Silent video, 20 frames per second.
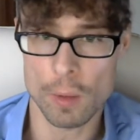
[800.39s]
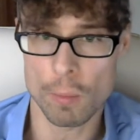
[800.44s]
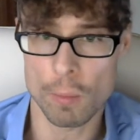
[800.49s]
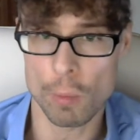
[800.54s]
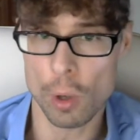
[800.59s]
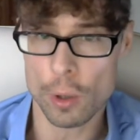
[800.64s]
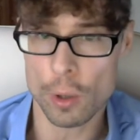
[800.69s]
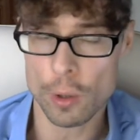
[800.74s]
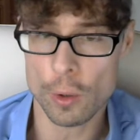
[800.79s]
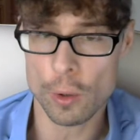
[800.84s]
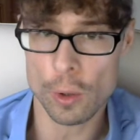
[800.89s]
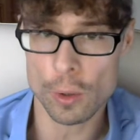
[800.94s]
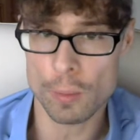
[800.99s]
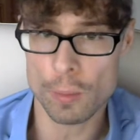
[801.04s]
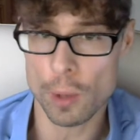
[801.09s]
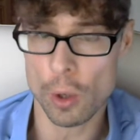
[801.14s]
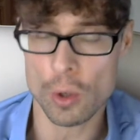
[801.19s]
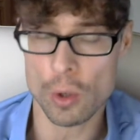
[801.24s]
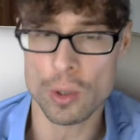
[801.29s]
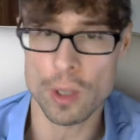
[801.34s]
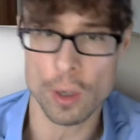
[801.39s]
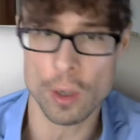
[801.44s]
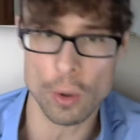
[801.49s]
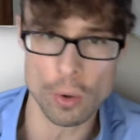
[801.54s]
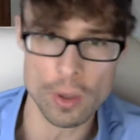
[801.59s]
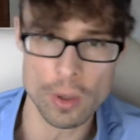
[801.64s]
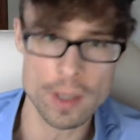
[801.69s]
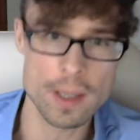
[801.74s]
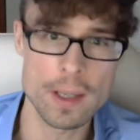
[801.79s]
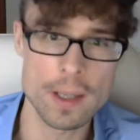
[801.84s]
molecules because they are
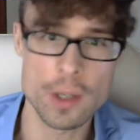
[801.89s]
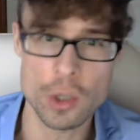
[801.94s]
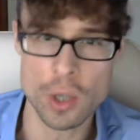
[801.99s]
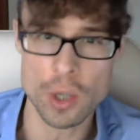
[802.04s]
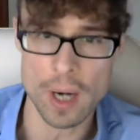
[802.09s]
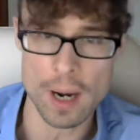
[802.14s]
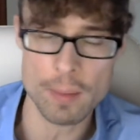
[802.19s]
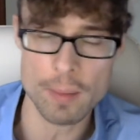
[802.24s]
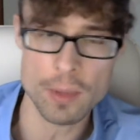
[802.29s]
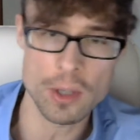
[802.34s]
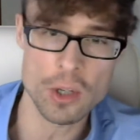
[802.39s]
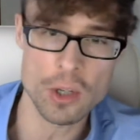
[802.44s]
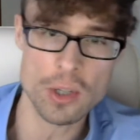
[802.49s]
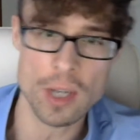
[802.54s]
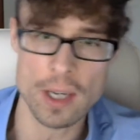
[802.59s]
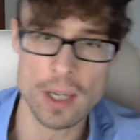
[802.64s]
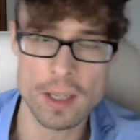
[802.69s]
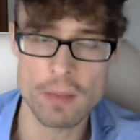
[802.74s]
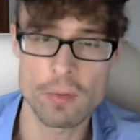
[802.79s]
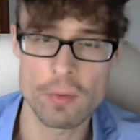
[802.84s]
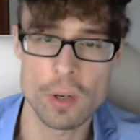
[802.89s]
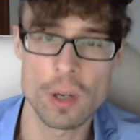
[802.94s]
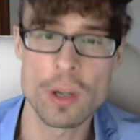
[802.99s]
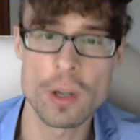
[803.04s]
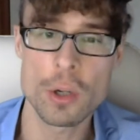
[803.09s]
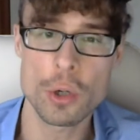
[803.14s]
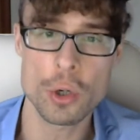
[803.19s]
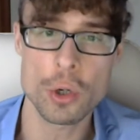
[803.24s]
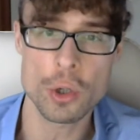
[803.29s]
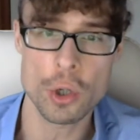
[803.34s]
already described in the scientific
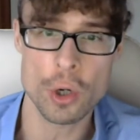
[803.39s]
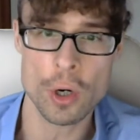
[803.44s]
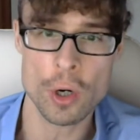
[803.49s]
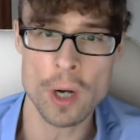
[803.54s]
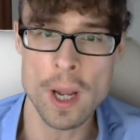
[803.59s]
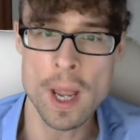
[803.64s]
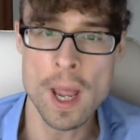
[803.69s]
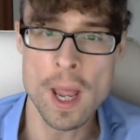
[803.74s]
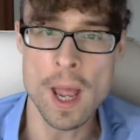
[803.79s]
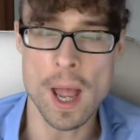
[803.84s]
literature,